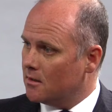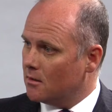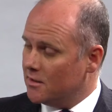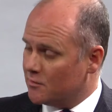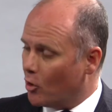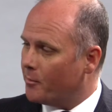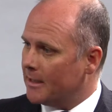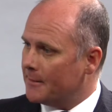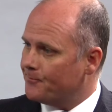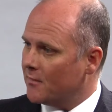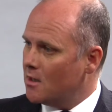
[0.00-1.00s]

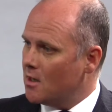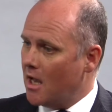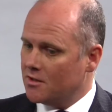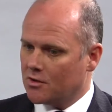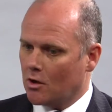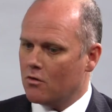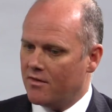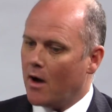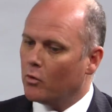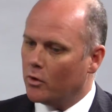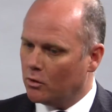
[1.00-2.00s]
property. And so
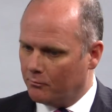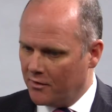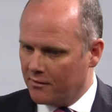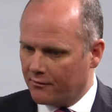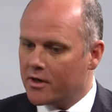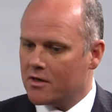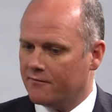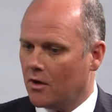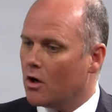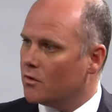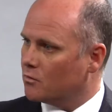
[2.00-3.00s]
the three of
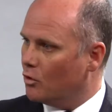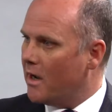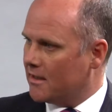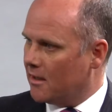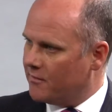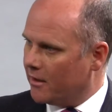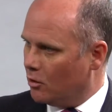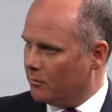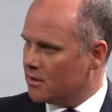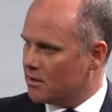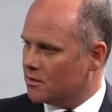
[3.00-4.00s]
those will make up that
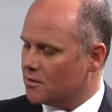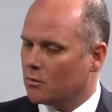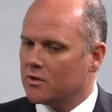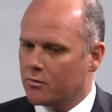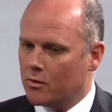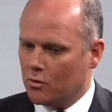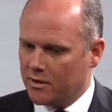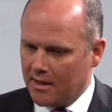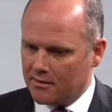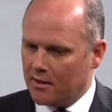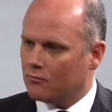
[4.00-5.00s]
combination. So once we work
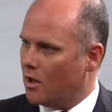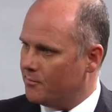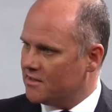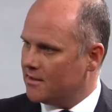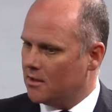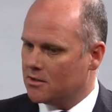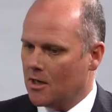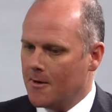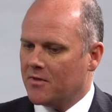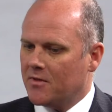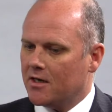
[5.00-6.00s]
out that right percentage,
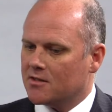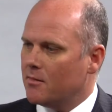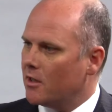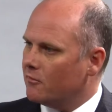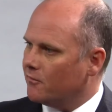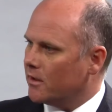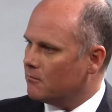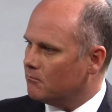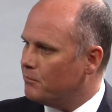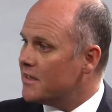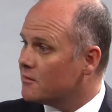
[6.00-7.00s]
then it's a matter of finding
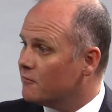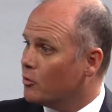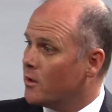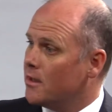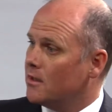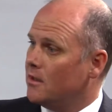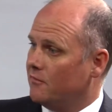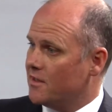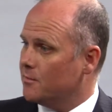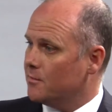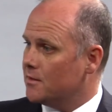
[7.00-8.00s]
best of breed
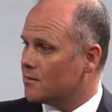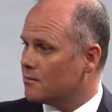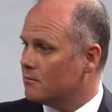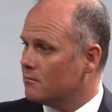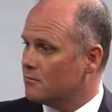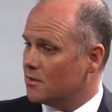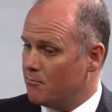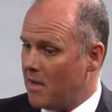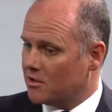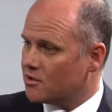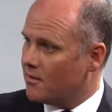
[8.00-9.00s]
investments to
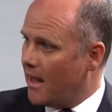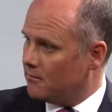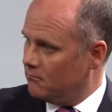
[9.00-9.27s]
match that